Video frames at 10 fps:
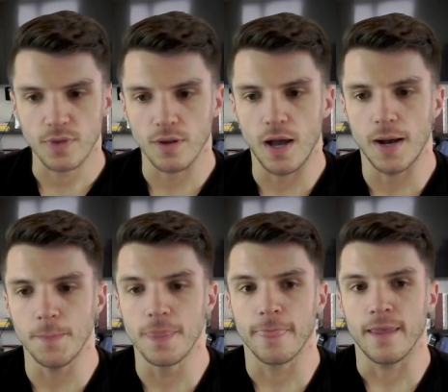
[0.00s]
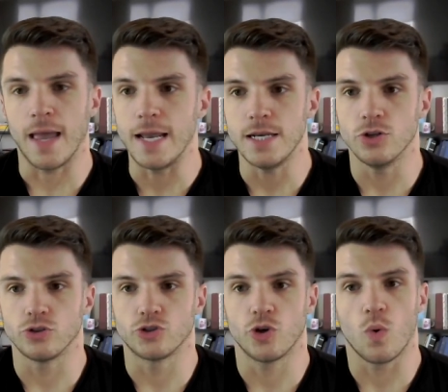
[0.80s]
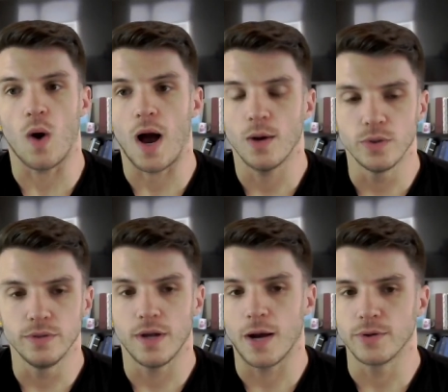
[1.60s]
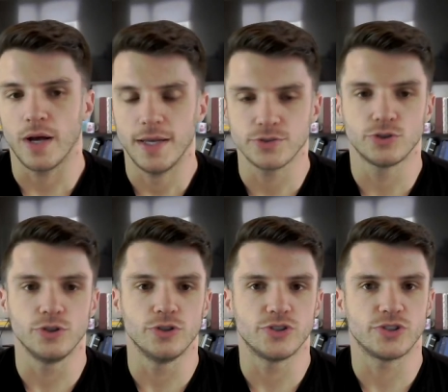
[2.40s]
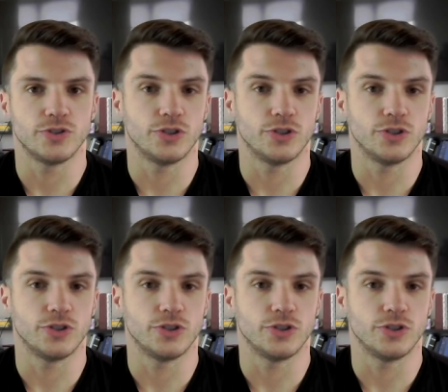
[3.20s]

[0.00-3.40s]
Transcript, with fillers: Um, and so I would I would hazard you to,